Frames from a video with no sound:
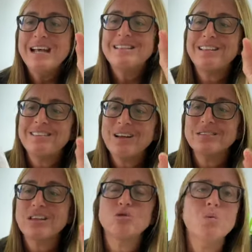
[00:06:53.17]
that tells
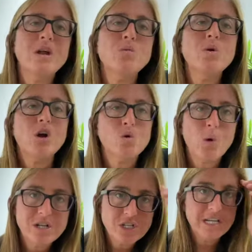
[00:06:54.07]
us when we are
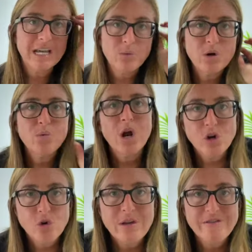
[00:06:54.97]
quenching and when we are
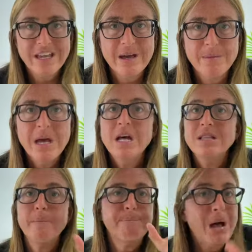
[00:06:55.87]
grieving him.
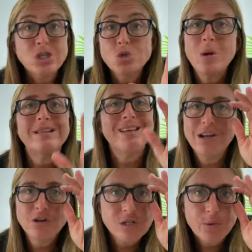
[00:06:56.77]
The best way to
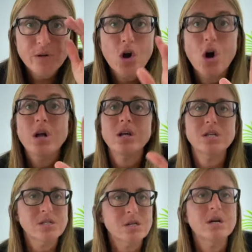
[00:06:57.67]
hear the Spirit of God
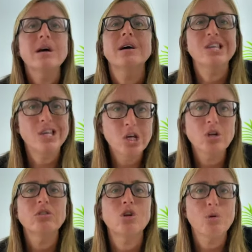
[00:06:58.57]
is to
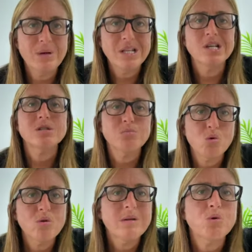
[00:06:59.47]
yield in obedience
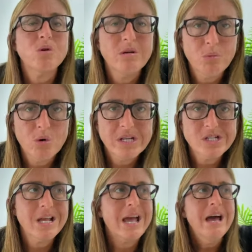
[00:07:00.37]
more and more and more each day.